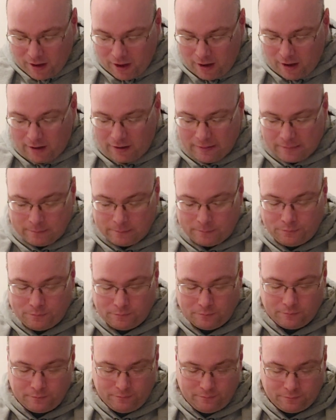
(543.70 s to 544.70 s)
I
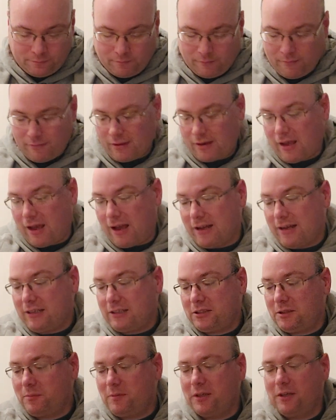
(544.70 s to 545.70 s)
got
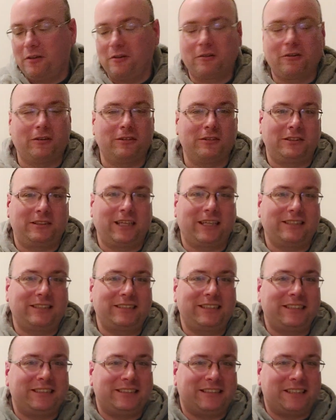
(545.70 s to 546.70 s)
something here called
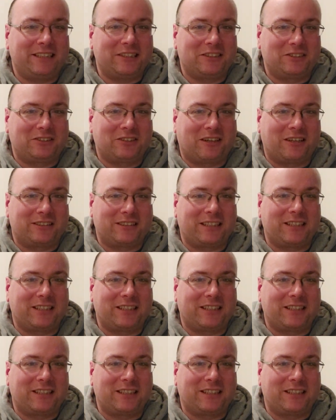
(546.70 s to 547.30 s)
Zesty Zing sauce.